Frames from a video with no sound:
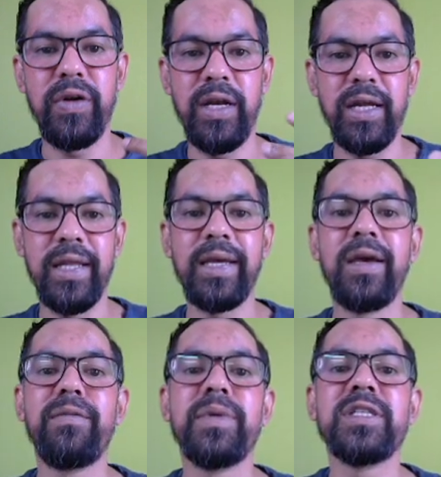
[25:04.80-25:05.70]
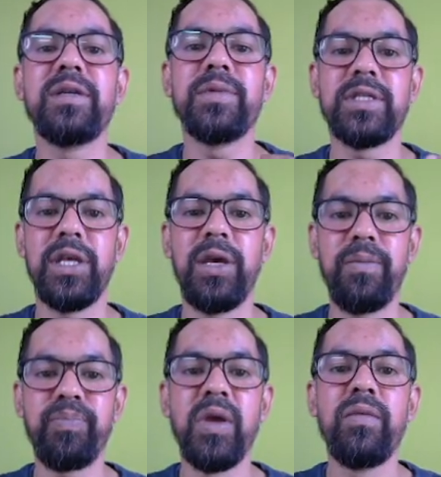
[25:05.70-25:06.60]
India, they came with some
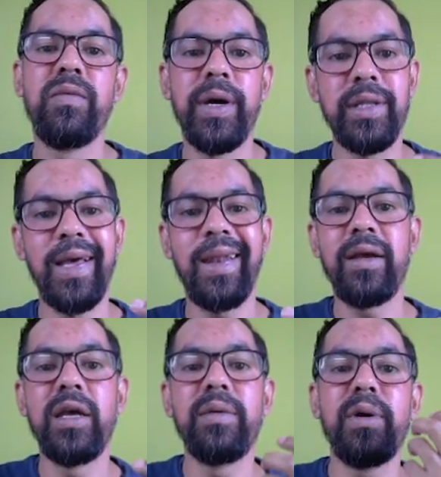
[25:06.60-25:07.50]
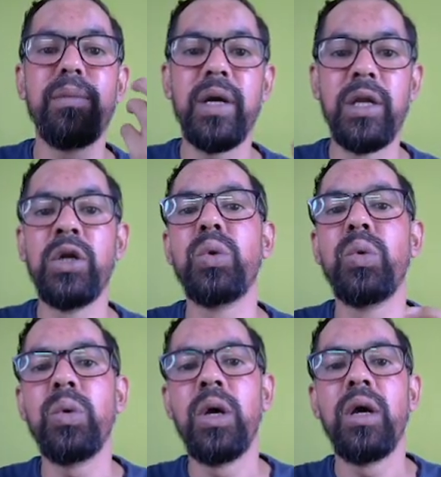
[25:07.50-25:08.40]
scheme where they are giving money
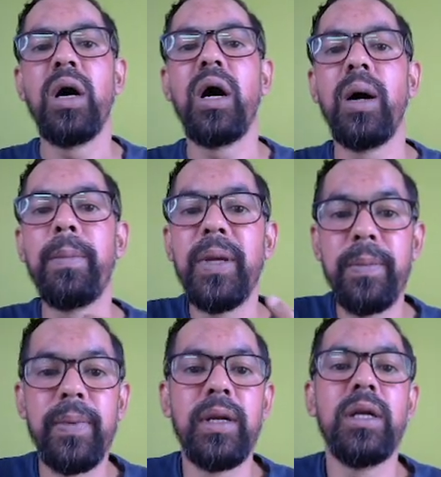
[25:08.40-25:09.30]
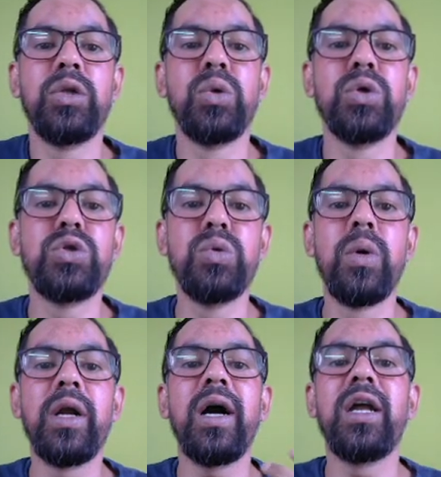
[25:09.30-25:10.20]
to people, those who
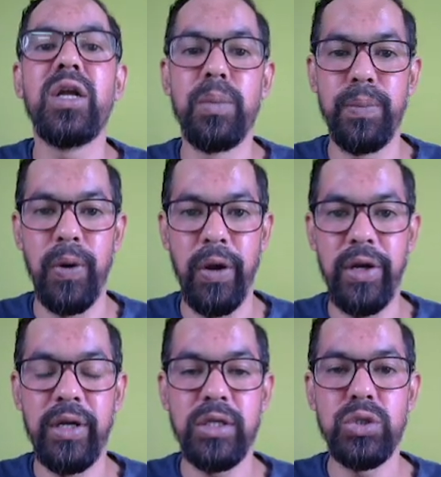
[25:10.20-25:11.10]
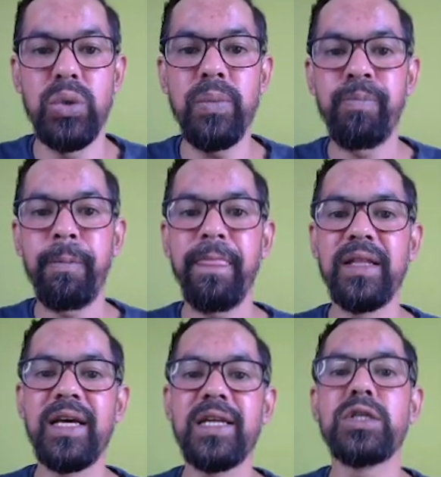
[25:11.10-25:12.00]
are unemployed. So
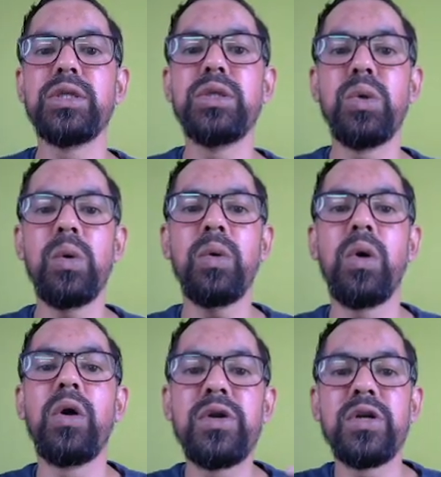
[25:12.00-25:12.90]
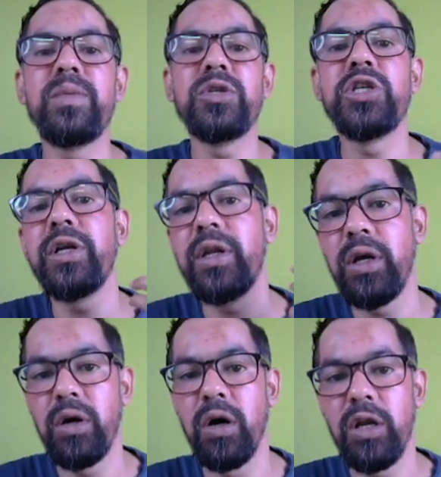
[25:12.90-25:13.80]
there is no contribution in
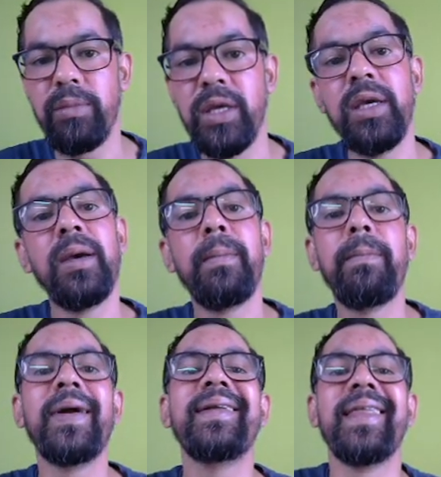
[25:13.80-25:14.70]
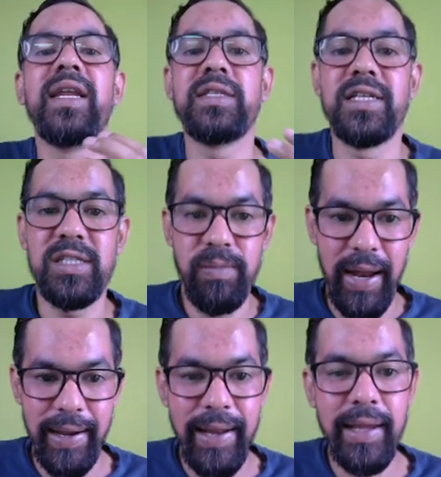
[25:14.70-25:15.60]
economy, but there is a
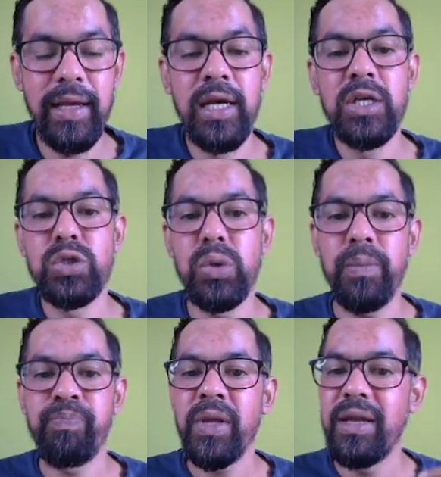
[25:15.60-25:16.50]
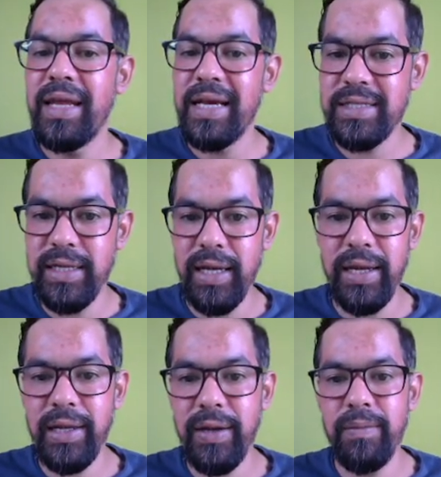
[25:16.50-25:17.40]
spending. So national
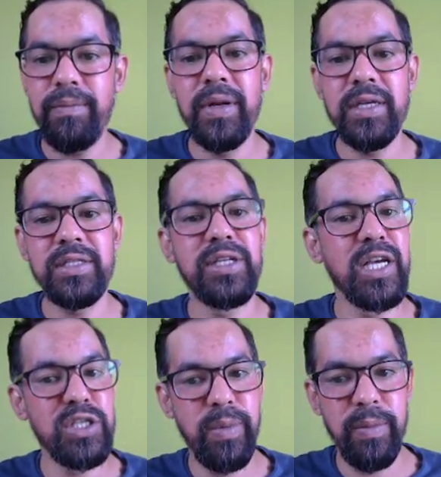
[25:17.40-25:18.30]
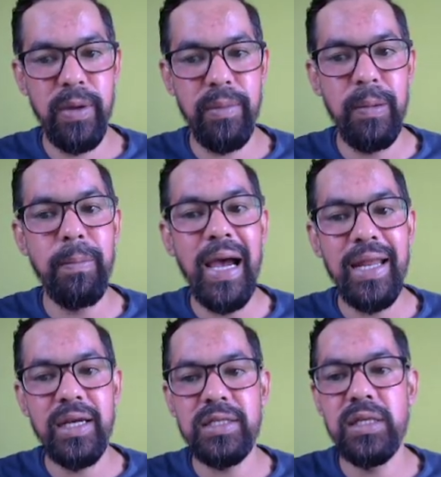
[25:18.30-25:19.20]
income plus transfer payment
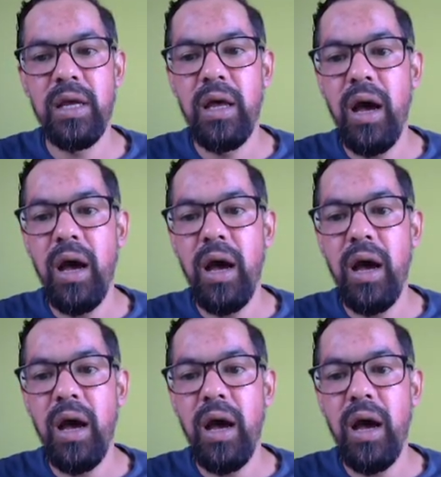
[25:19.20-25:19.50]
minus